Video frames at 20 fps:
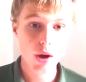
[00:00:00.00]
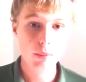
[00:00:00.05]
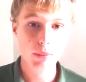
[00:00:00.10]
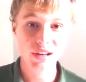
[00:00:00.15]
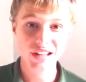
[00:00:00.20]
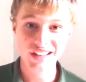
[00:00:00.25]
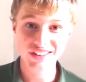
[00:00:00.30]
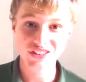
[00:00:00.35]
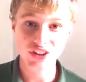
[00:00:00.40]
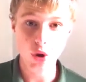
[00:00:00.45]

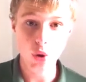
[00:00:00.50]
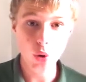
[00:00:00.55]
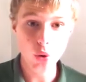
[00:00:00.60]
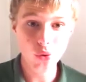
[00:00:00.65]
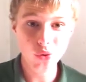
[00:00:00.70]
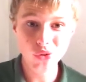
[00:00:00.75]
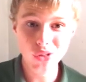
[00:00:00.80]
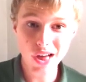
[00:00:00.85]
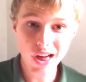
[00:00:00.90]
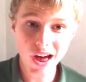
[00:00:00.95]
But it gets a
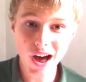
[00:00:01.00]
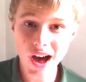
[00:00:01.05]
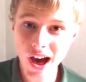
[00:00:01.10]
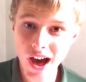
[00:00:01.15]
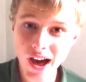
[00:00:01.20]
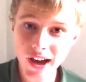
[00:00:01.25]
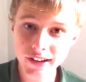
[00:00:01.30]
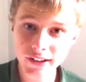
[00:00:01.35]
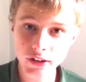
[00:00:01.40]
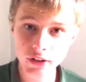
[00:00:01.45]
whole lot
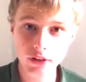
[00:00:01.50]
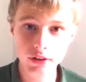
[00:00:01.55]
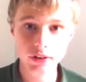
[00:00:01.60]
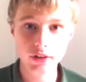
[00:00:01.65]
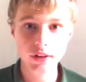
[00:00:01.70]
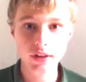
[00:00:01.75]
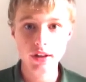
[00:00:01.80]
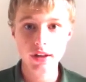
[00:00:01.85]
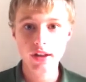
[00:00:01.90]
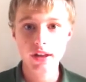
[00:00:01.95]
higher
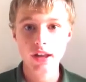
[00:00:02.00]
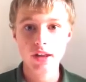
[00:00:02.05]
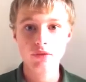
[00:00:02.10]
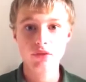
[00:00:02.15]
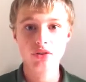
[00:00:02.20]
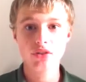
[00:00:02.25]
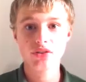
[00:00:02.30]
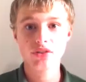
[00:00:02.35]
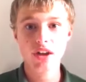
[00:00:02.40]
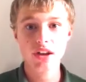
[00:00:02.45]

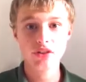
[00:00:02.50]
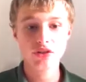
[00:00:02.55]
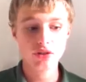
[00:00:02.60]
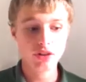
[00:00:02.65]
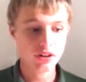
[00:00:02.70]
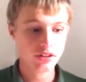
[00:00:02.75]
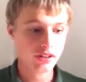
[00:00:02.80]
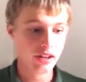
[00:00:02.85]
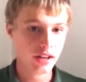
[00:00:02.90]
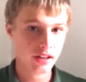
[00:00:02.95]
if you decide you're
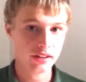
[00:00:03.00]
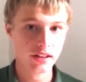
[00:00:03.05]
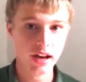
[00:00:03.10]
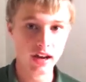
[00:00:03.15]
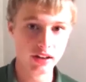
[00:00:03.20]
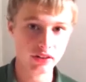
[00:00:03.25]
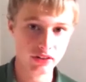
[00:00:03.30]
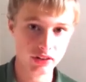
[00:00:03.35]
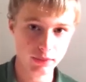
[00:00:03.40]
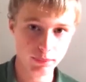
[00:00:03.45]
going to take
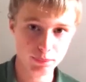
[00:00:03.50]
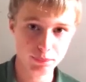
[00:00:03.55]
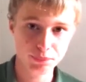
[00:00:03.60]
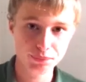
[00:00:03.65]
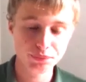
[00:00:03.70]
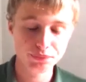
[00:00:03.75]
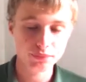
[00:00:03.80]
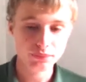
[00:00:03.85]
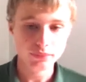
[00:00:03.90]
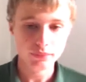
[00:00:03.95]
a
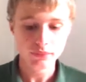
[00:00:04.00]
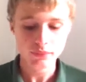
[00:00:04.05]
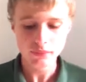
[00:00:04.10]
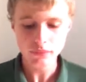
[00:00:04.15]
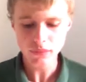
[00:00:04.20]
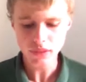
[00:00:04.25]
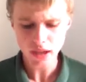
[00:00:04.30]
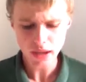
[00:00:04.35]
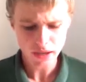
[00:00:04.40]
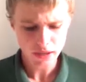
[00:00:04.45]

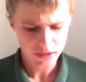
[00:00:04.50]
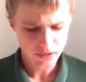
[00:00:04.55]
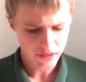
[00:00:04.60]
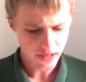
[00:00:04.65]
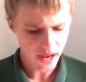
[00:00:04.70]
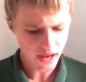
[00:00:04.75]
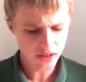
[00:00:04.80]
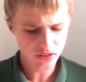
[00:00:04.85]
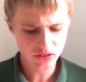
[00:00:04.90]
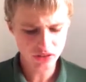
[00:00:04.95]

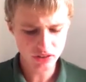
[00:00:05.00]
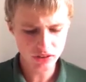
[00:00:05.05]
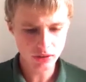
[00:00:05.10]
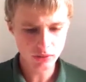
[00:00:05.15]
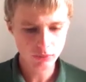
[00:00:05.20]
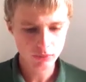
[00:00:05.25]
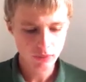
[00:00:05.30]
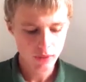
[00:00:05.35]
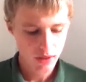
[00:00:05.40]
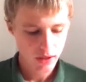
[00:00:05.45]

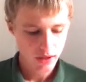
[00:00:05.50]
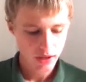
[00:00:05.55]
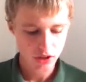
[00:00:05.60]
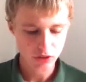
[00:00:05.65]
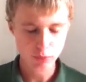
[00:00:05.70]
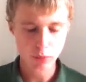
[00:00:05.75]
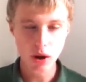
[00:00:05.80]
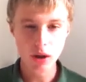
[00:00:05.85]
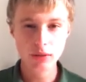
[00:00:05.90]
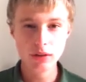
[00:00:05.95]
taxi
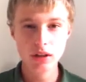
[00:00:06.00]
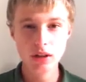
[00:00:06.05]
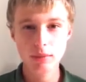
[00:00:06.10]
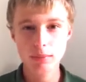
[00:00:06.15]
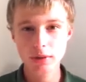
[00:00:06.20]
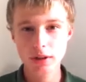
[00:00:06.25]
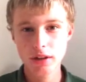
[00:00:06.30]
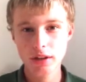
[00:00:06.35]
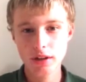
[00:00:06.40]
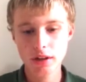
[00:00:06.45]
is probably going
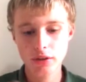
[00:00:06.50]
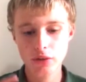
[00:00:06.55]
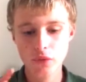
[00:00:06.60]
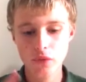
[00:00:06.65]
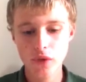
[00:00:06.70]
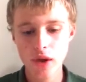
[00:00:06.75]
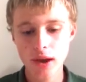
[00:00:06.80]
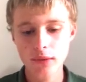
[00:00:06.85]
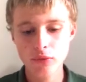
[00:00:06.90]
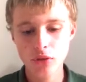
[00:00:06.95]
to be
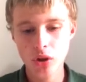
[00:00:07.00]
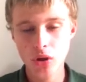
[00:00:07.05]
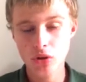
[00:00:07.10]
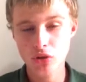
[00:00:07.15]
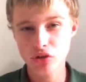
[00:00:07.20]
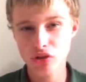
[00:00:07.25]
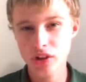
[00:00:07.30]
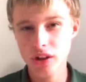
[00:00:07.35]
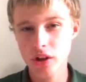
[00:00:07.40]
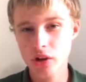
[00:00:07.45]

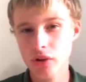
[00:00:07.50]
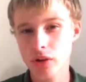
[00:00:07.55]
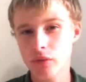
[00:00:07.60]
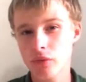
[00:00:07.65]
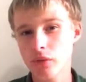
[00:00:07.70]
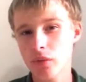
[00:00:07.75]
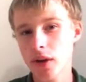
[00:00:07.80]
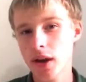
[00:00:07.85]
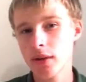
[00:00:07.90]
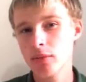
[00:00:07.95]
$5 there
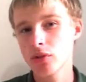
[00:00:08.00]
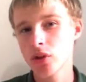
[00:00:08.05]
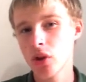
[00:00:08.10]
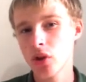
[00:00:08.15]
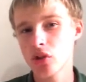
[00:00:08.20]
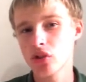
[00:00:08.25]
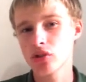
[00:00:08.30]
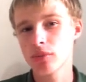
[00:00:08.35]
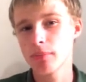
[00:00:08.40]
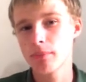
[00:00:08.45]
and
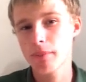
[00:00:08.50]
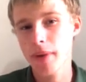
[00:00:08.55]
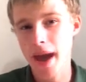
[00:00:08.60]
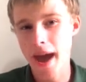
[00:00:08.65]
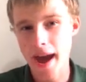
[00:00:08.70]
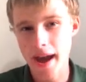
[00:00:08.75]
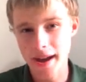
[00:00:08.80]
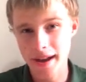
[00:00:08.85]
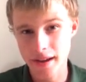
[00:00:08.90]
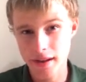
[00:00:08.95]
$5
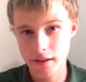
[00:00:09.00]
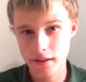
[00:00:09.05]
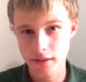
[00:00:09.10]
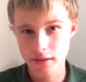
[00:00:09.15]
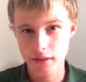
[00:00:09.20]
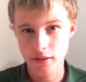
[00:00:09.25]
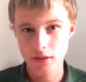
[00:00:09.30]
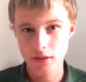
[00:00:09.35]
back.